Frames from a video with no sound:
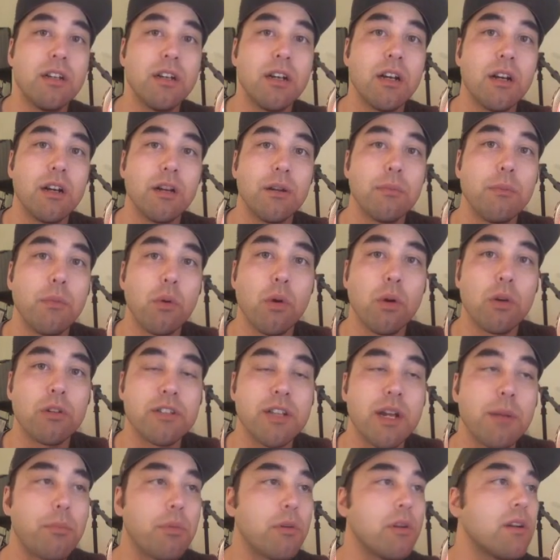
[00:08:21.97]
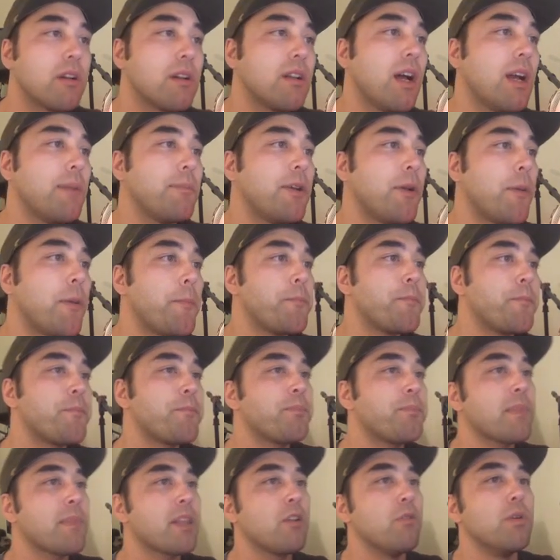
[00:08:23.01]
a more temperate climate
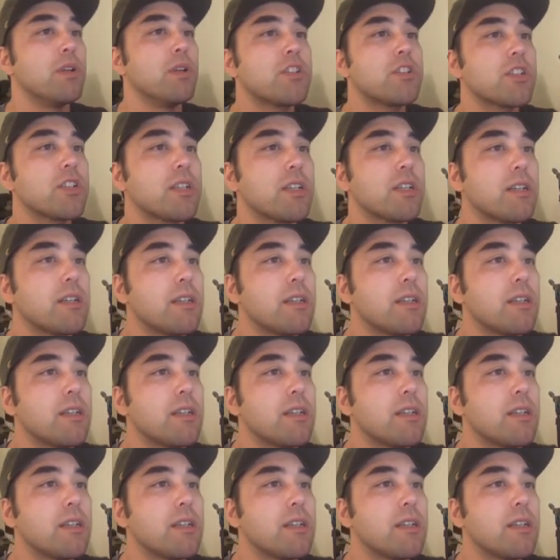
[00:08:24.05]
which